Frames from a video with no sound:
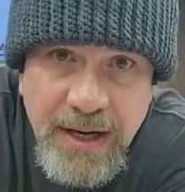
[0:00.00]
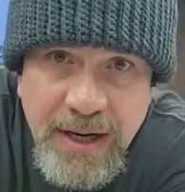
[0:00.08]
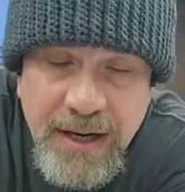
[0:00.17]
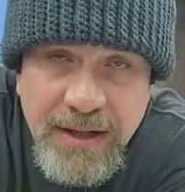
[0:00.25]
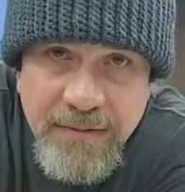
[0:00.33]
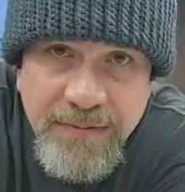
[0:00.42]

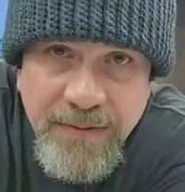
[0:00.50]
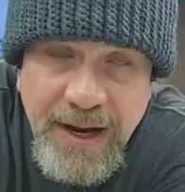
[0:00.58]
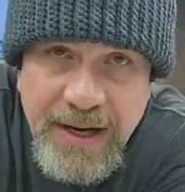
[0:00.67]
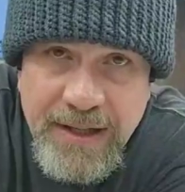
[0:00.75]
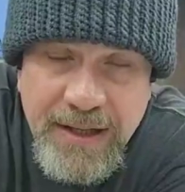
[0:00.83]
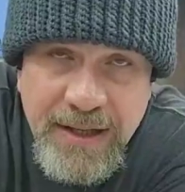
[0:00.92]
And the
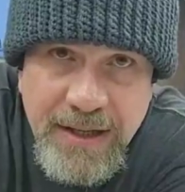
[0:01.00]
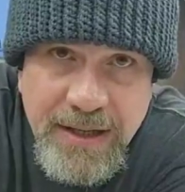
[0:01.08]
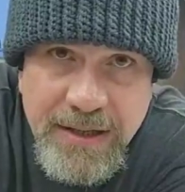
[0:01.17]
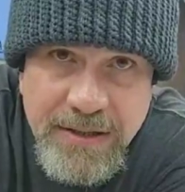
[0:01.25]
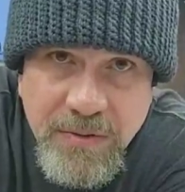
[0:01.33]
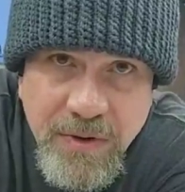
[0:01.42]
fact that
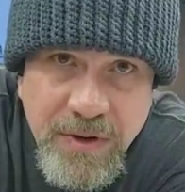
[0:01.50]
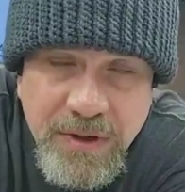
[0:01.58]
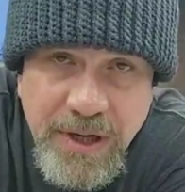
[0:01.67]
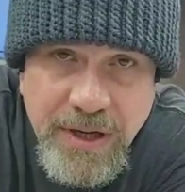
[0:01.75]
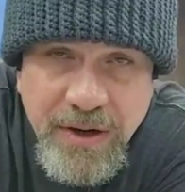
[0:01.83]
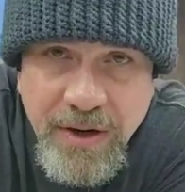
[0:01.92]
he is
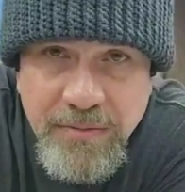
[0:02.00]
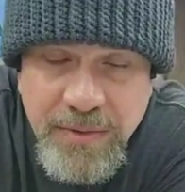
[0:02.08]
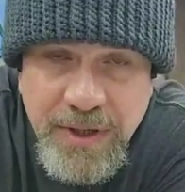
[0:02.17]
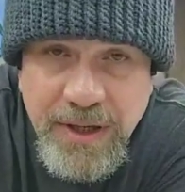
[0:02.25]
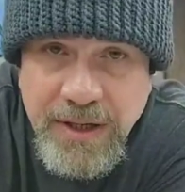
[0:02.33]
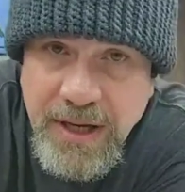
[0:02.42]
working
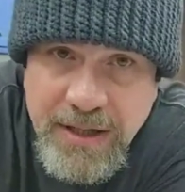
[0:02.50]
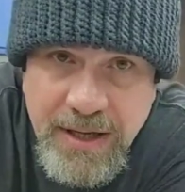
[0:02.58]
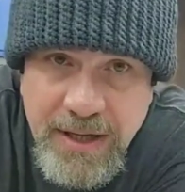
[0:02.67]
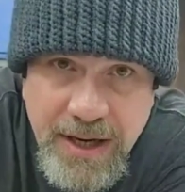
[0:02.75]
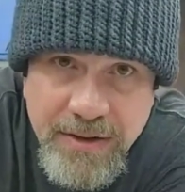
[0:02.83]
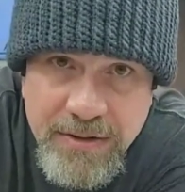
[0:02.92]
on being
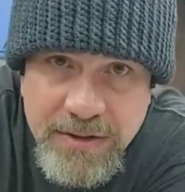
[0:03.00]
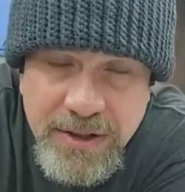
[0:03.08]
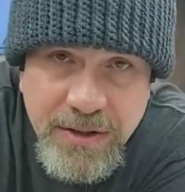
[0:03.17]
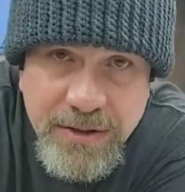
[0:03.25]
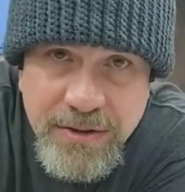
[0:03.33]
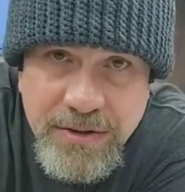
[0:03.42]
that kinder,
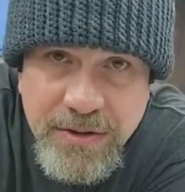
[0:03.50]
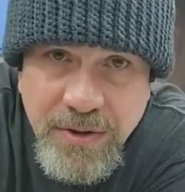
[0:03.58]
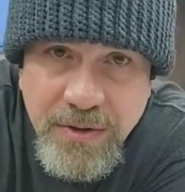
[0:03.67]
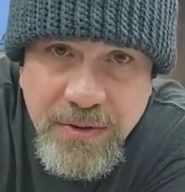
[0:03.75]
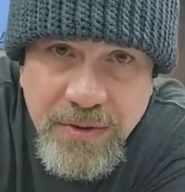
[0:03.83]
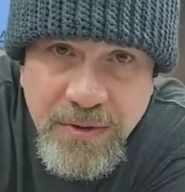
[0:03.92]
gentler
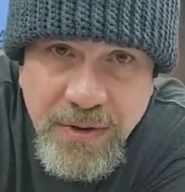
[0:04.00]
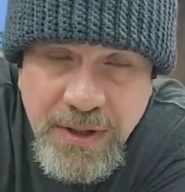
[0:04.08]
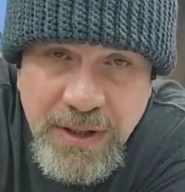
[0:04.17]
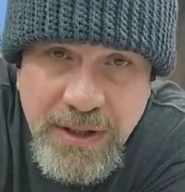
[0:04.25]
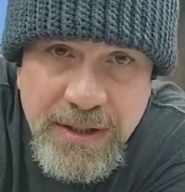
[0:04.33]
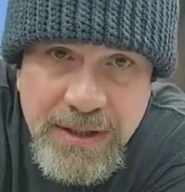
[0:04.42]
soul
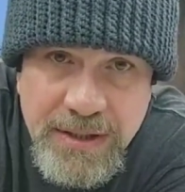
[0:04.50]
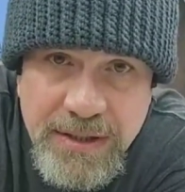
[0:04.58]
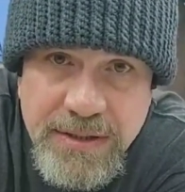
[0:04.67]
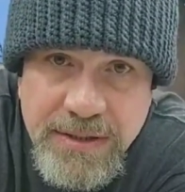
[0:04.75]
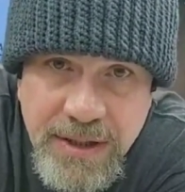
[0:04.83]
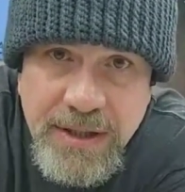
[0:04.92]
is